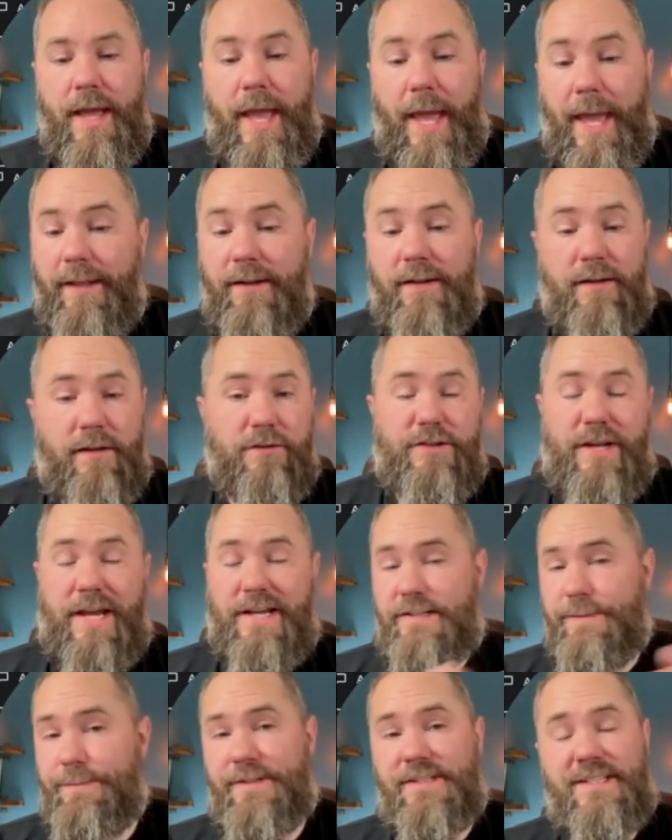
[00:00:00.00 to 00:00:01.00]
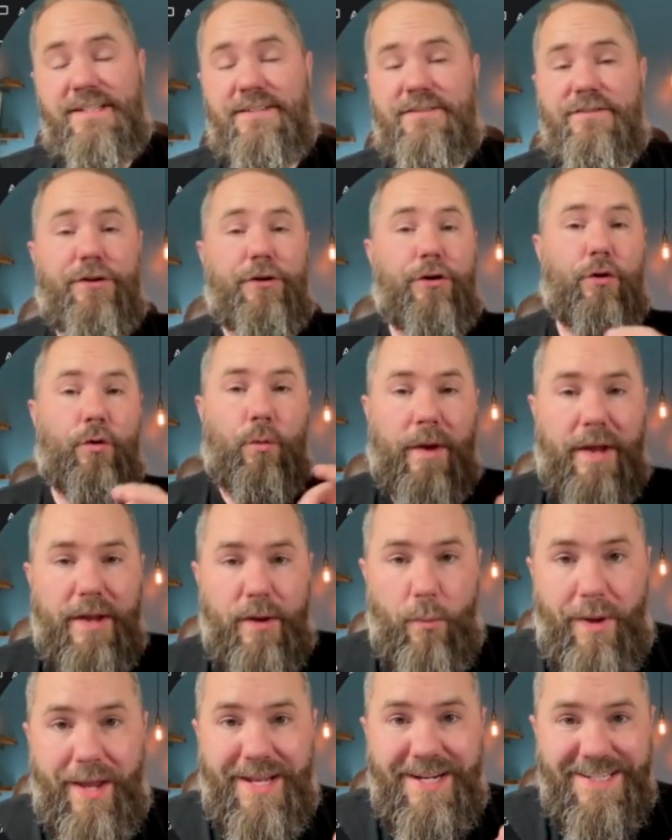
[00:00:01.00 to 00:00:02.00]
And ChatGPT is a great
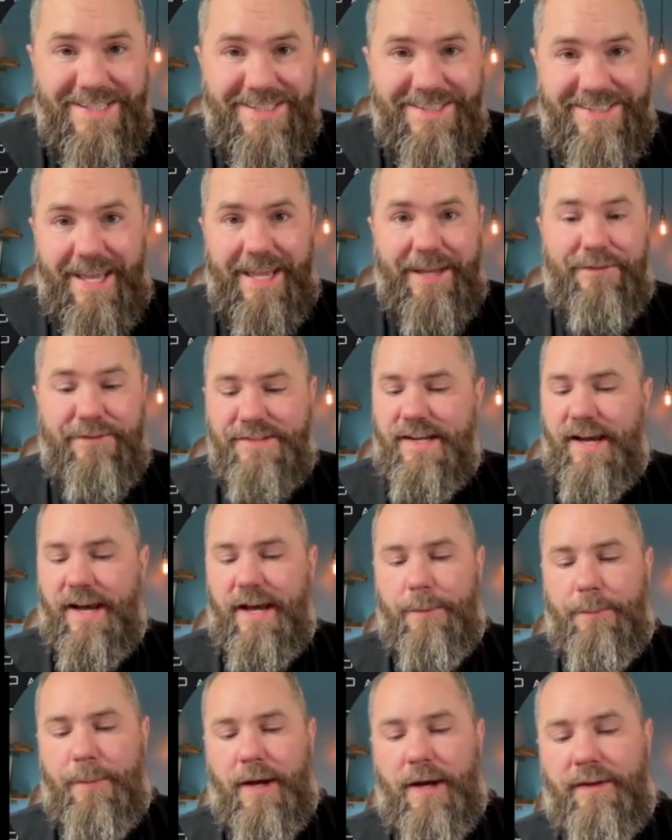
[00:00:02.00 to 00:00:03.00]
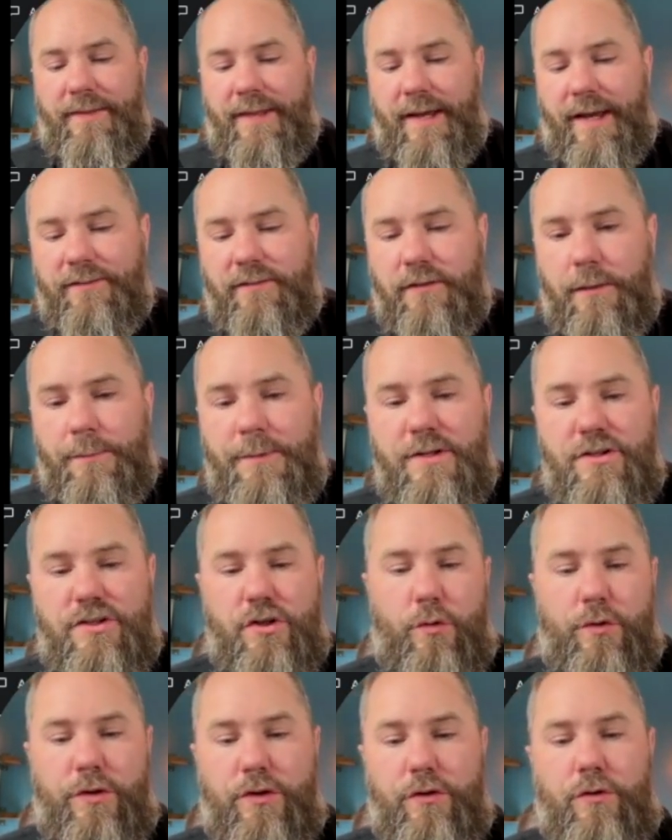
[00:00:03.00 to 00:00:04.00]
way to save time on that. So let me
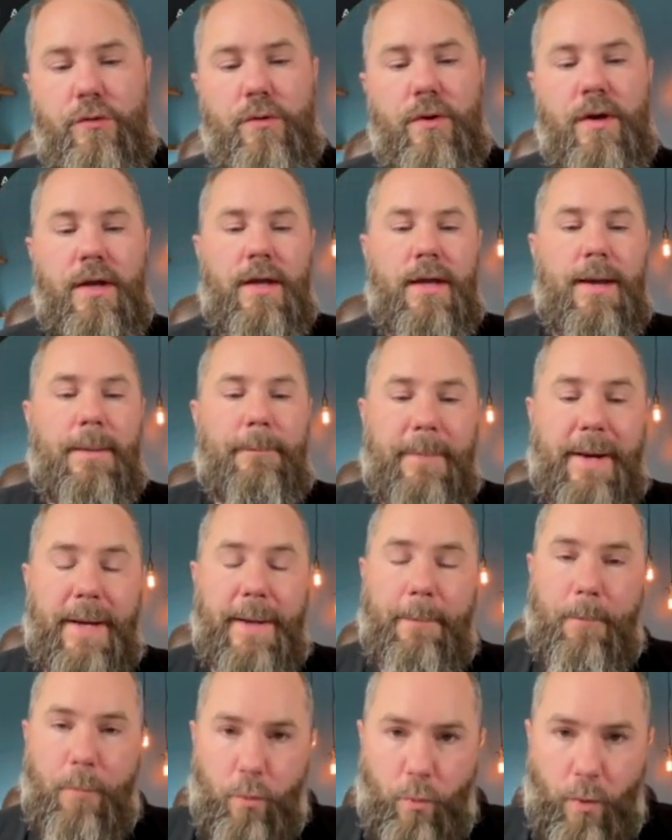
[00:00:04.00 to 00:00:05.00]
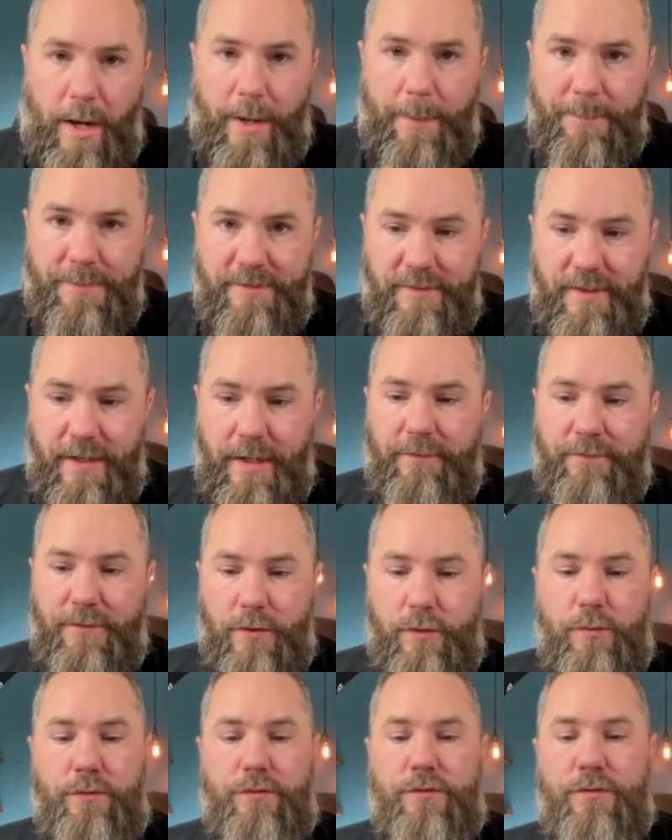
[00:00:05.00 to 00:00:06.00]
show you my prompts that I've
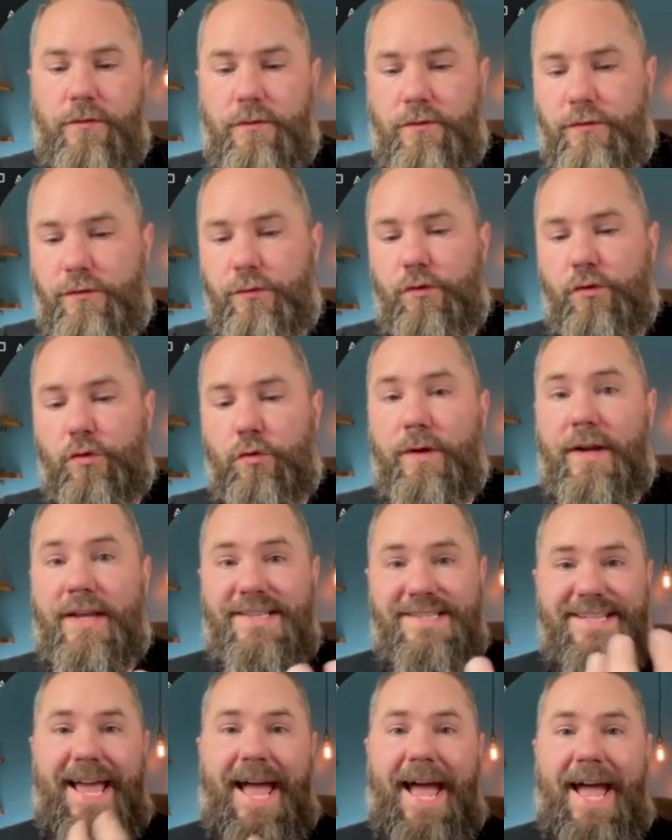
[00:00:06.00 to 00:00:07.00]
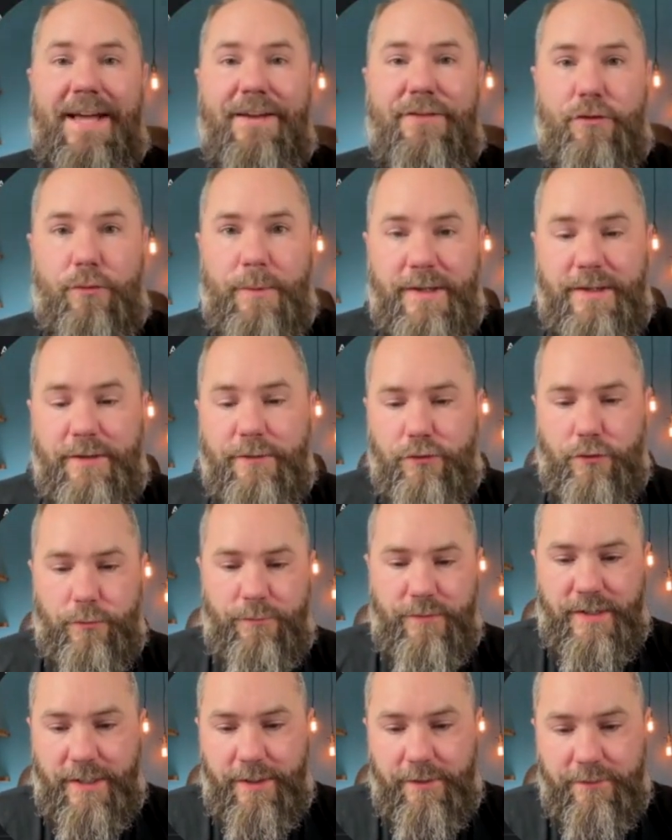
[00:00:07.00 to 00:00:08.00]
used to create tags for my YouTube
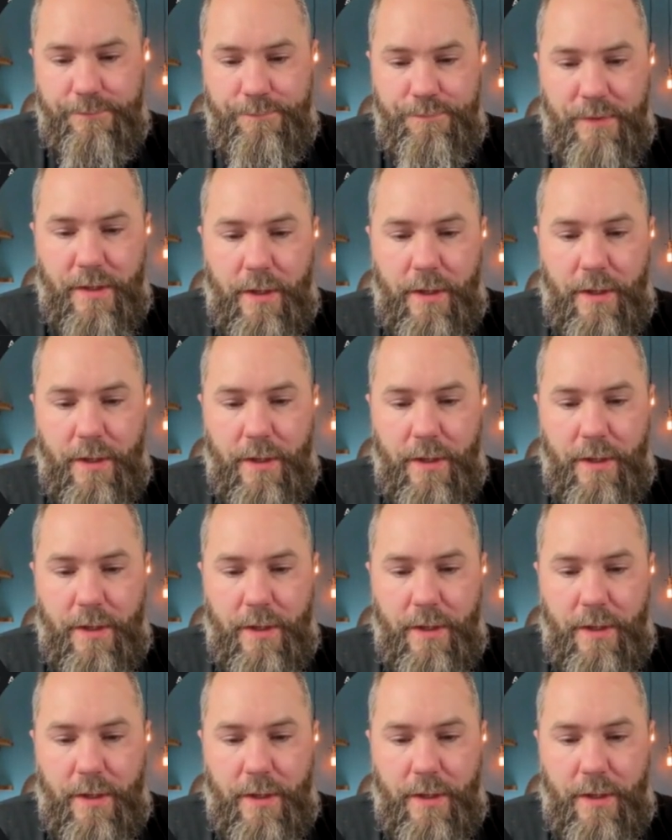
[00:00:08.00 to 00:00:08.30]
videos.